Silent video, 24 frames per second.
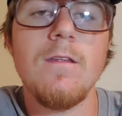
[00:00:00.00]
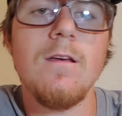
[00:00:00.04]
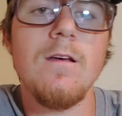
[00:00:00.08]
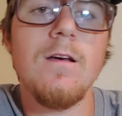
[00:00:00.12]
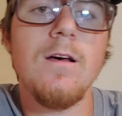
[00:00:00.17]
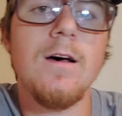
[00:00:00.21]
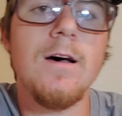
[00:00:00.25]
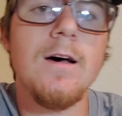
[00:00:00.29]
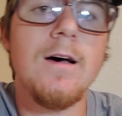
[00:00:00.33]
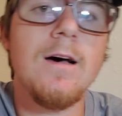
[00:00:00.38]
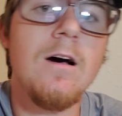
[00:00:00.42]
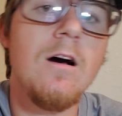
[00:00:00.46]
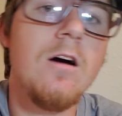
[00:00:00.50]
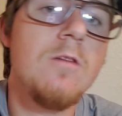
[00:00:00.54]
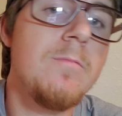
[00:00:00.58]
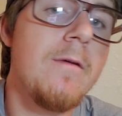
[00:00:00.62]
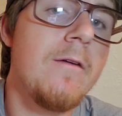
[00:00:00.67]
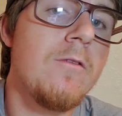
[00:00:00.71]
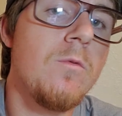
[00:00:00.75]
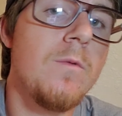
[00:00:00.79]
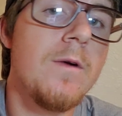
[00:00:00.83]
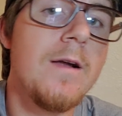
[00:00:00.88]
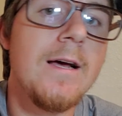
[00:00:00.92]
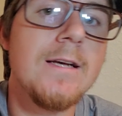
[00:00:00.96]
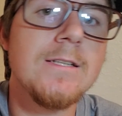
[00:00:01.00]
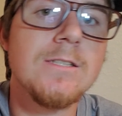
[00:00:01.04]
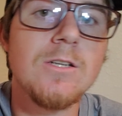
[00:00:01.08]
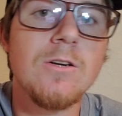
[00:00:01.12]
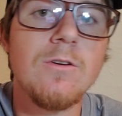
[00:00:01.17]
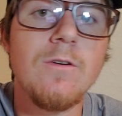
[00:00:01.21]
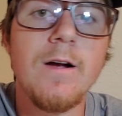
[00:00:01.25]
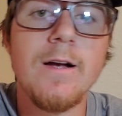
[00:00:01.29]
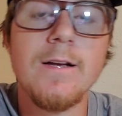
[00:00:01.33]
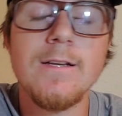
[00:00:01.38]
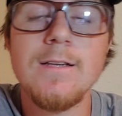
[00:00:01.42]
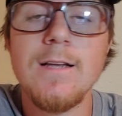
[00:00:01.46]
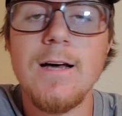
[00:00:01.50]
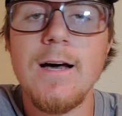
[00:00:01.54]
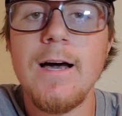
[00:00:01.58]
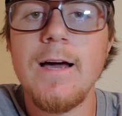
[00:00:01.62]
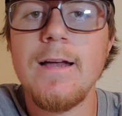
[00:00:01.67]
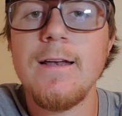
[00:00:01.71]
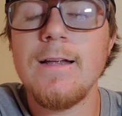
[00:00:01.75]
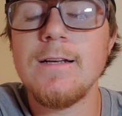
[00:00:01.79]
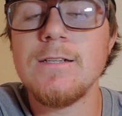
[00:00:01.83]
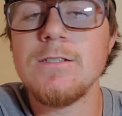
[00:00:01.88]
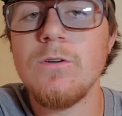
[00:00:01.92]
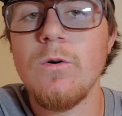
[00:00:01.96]
I hope everyone has a great
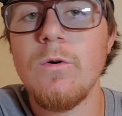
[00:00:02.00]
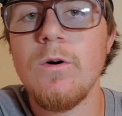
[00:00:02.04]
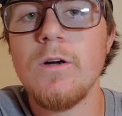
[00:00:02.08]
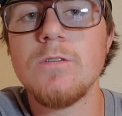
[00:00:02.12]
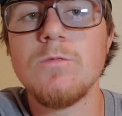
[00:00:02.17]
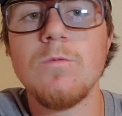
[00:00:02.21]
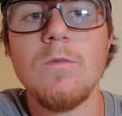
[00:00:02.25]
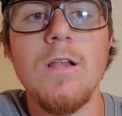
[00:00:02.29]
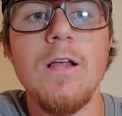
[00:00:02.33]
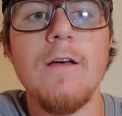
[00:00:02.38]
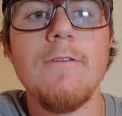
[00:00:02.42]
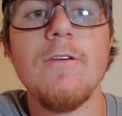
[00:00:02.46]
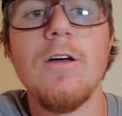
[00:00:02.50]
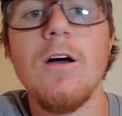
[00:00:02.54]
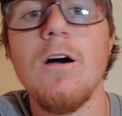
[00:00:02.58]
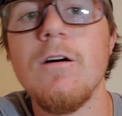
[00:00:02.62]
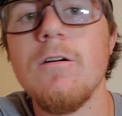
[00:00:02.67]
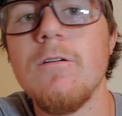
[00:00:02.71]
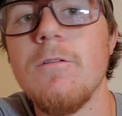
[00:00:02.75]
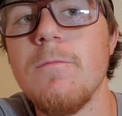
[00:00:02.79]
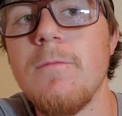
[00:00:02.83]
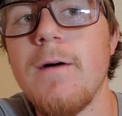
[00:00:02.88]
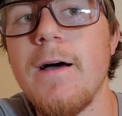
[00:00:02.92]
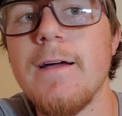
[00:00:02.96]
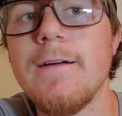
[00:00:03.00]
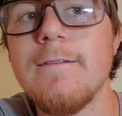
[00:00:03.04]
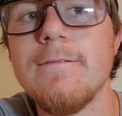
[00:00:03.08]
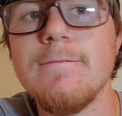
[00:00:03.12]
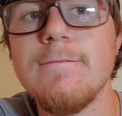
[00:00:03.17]
night. And as always, we love y'all. Bye.